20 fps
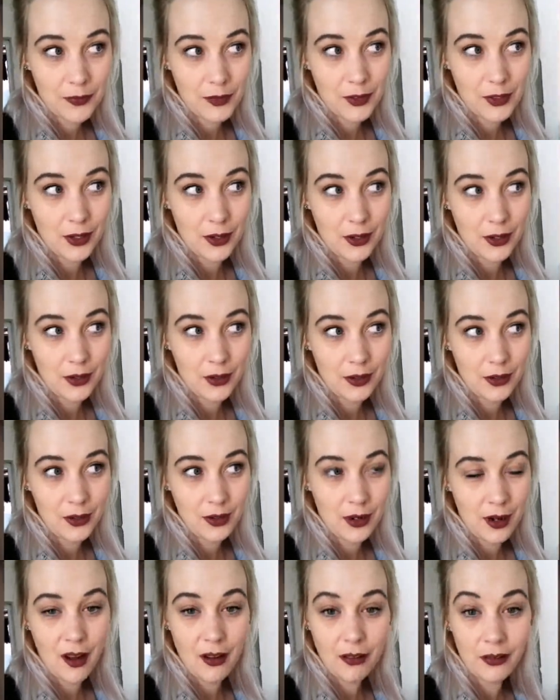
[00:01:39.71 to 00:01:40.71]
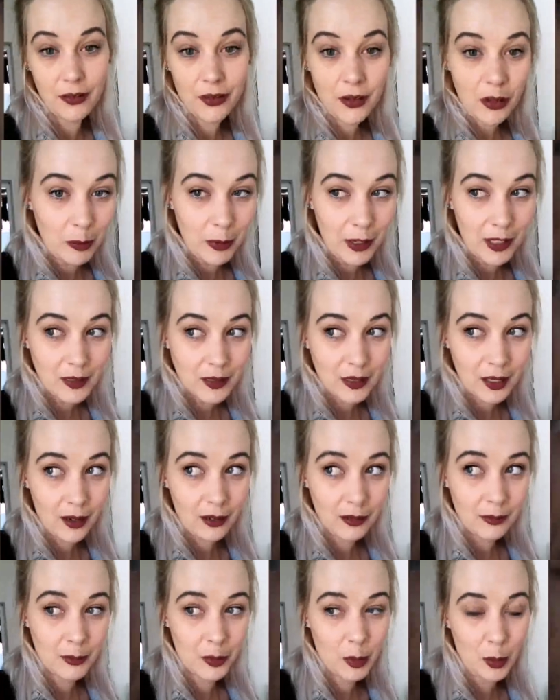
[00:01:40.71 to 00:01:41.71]
So I feel better,
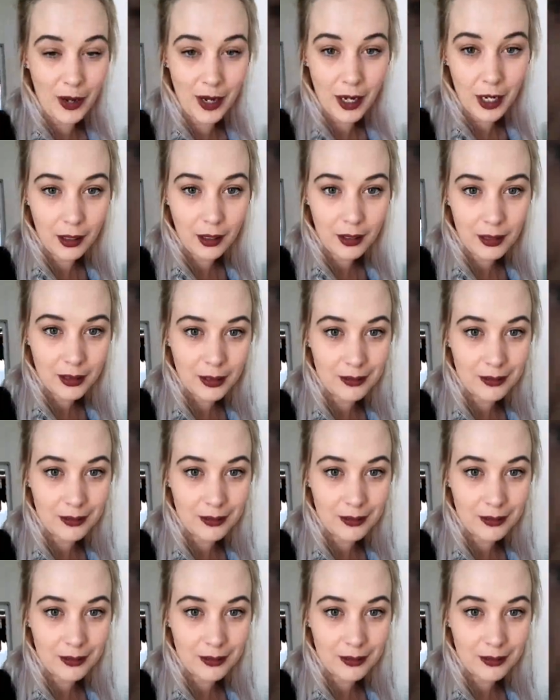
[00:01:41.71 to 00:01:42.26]
I'm awake,